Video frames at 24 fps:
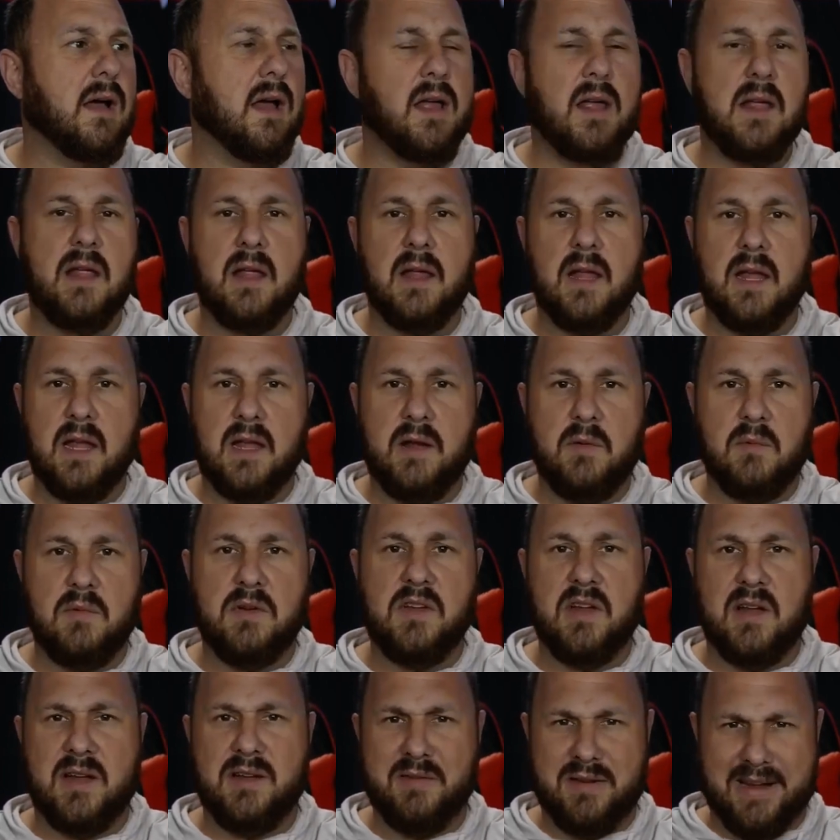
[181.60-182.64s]

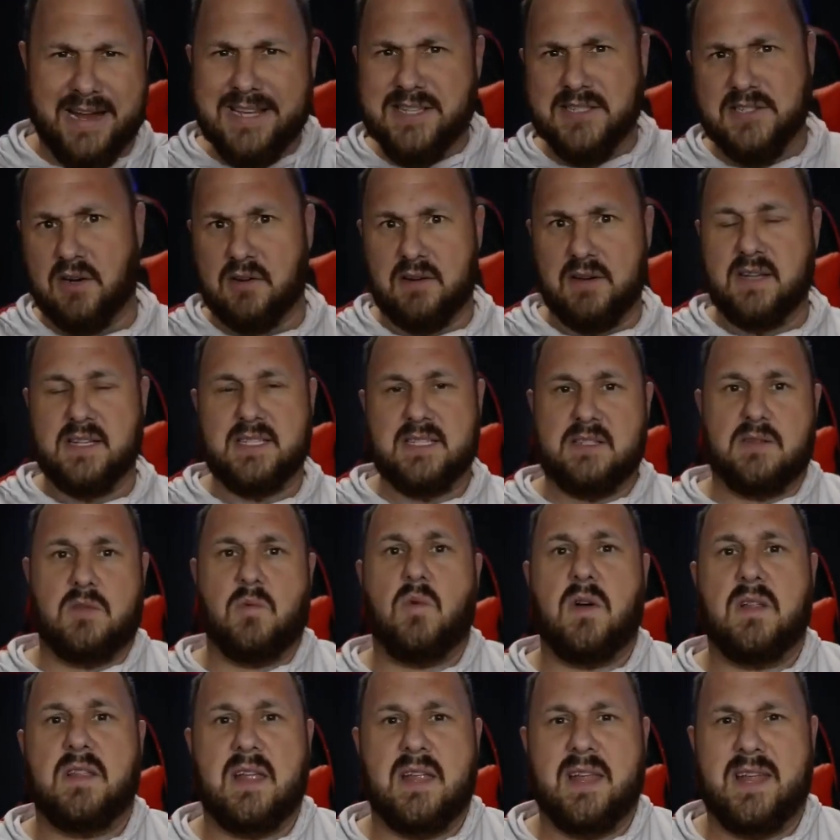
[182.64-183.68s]
he kissed her, and this is the
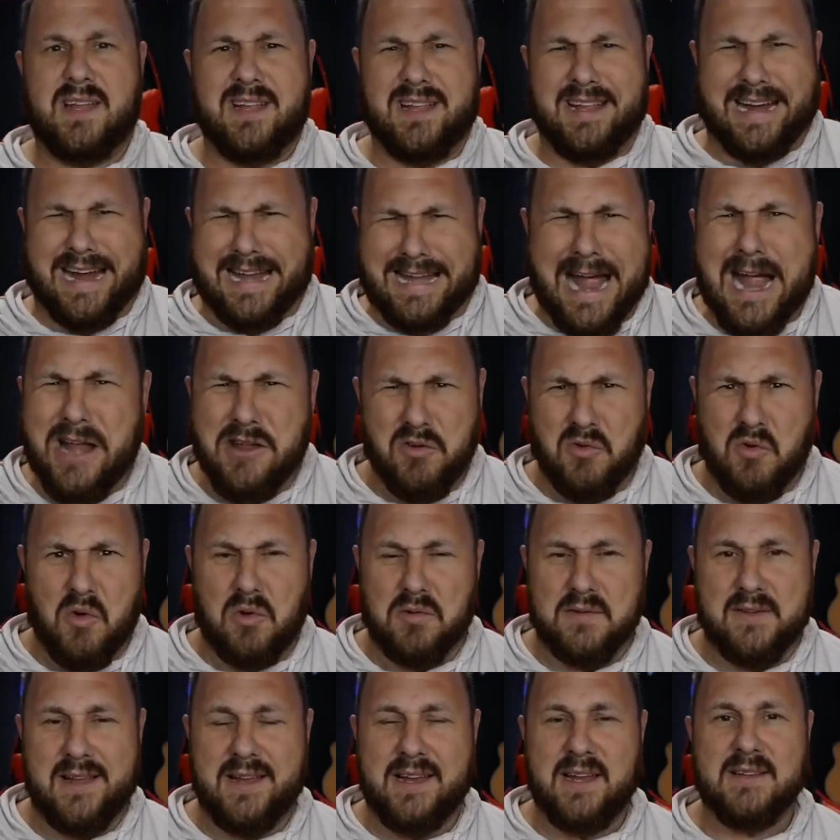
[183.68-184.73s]
one that he, like a
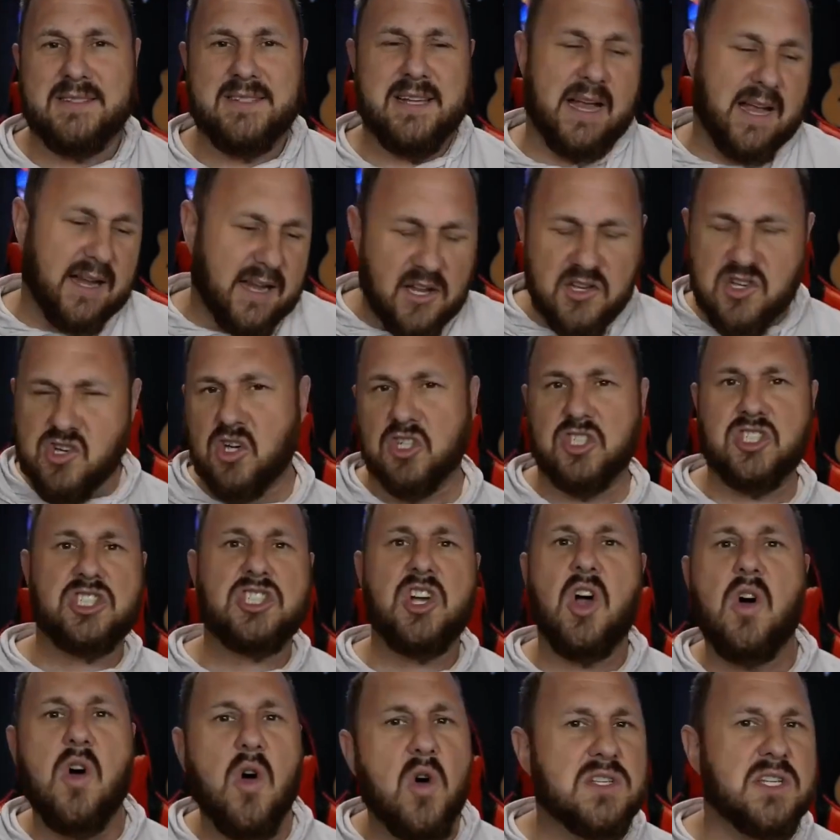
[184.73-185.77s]
9-year-old, and he'd say, I get you on
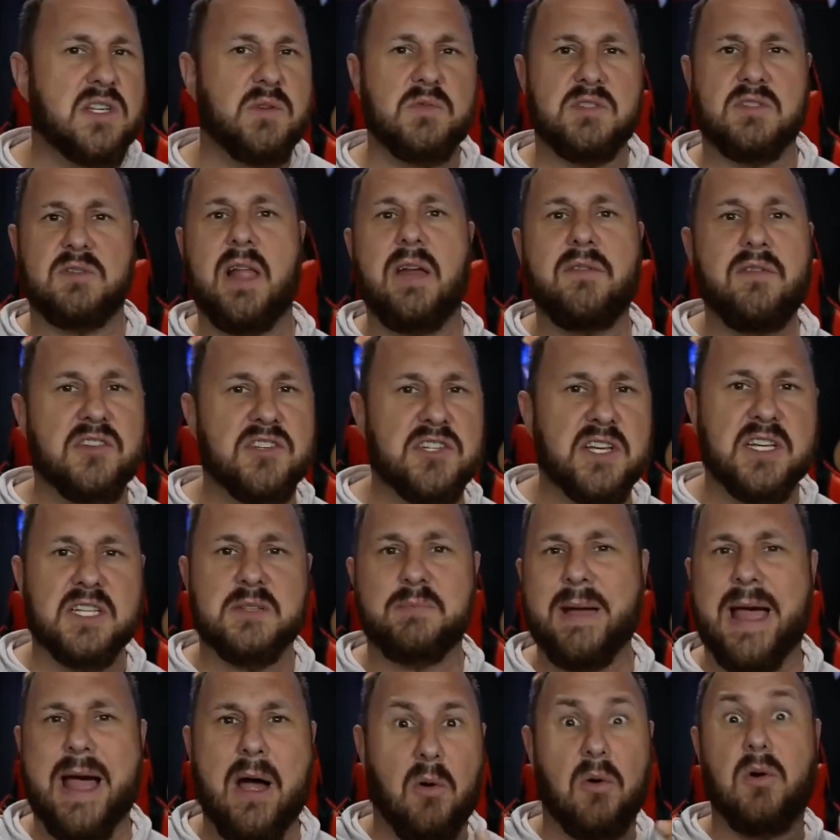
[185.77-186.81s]
shows, and he was leveraging his
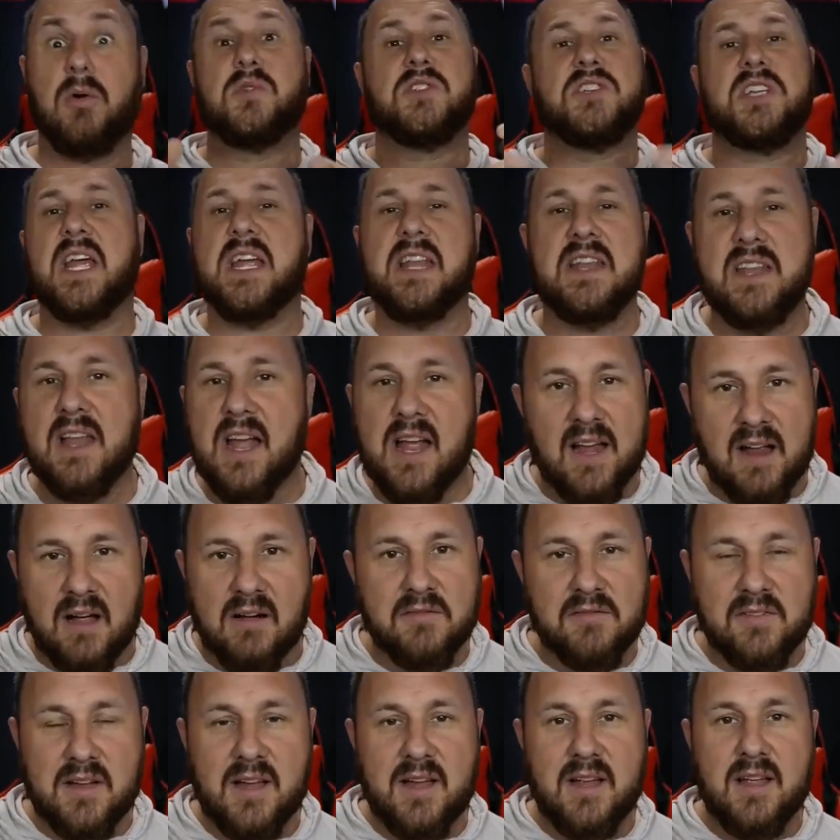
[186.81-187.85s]
power, which he had none
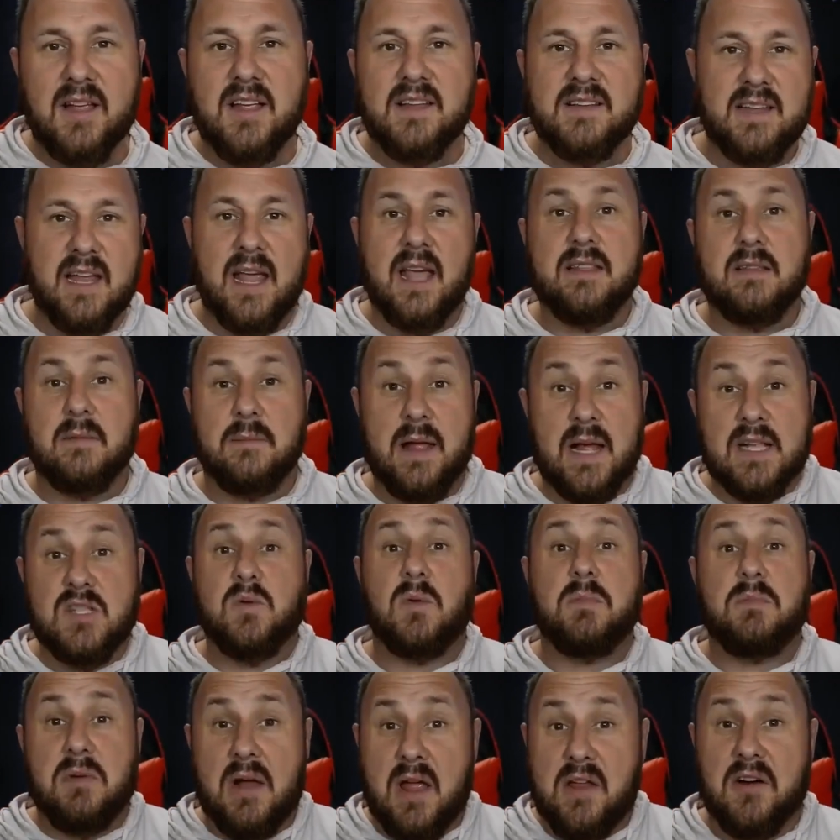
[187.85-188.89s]
of, to get them. That's
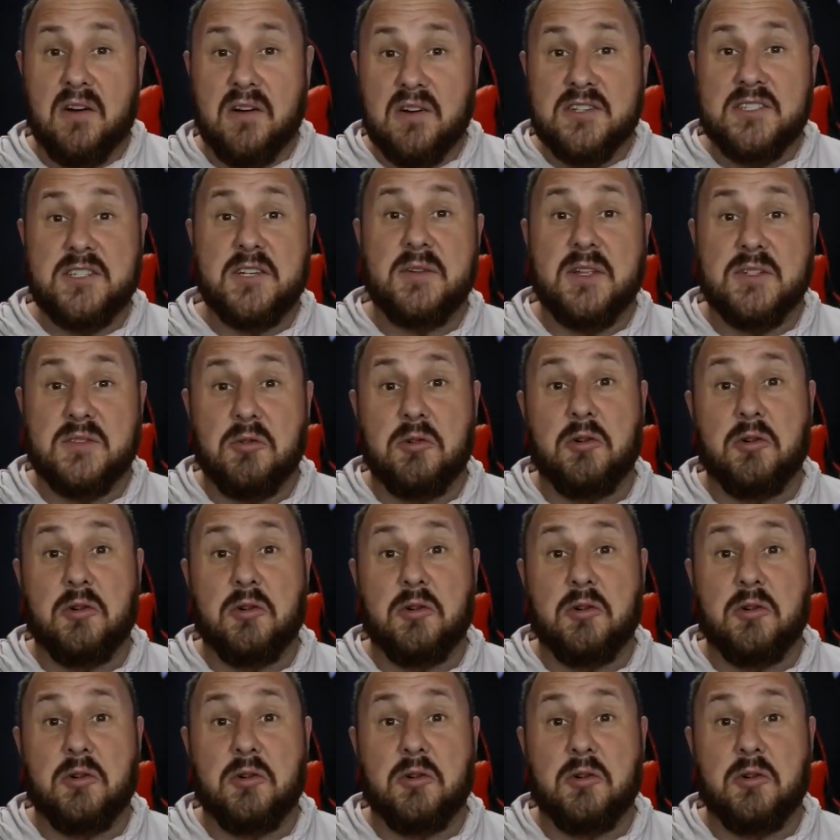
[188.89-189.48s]
what predators do. That's